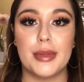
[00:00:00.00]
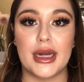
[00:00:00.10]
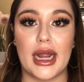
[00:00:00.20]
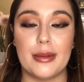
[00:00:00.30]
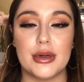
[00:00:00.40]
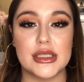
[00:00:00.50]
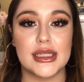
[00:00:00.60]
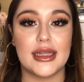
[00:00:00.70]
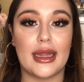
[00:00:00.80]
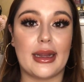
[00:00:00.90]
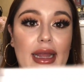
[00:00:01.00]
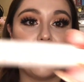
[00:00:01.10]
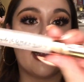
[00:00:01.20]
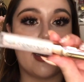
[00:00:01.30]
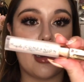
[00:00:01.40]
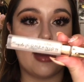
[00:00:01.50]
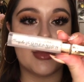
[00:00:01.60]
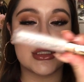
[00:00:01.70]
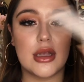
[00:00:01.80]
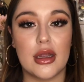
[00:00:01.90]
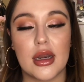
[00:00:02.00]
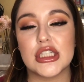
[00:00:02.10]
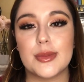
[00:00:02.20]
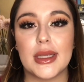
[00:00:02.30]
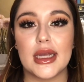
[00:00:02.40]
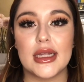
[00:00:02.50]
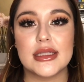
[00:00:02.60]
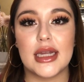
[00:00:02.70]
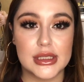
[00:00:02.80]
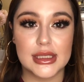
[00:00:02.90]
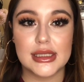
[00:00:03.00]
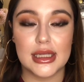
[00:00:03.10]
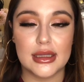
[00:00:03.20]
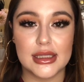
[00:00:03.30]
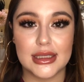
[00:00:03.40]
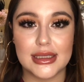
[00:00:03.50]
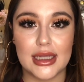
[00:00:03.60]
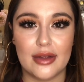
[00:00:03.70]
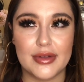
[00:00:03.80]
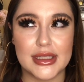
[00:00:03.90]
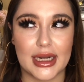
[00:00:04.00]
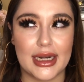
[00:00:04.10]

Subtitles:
but I personally like getting it at Amazon just because this itself is like